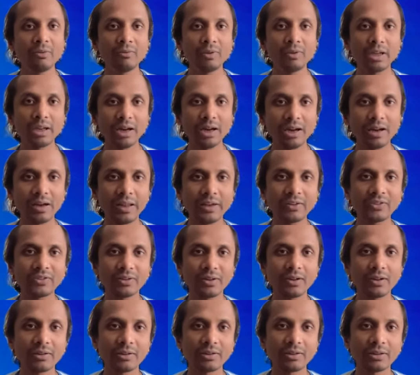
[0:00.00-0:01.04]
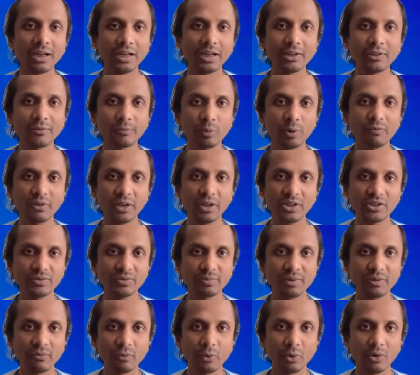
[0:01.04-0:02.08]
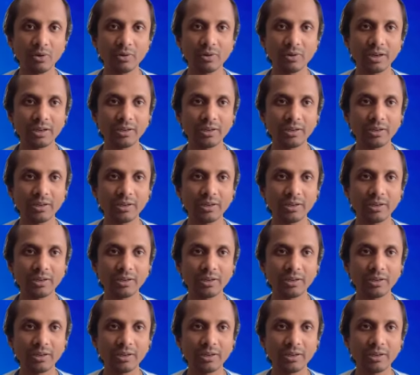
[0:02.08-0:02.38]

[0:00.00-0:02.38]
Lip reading: We had like certain kind of profiles before,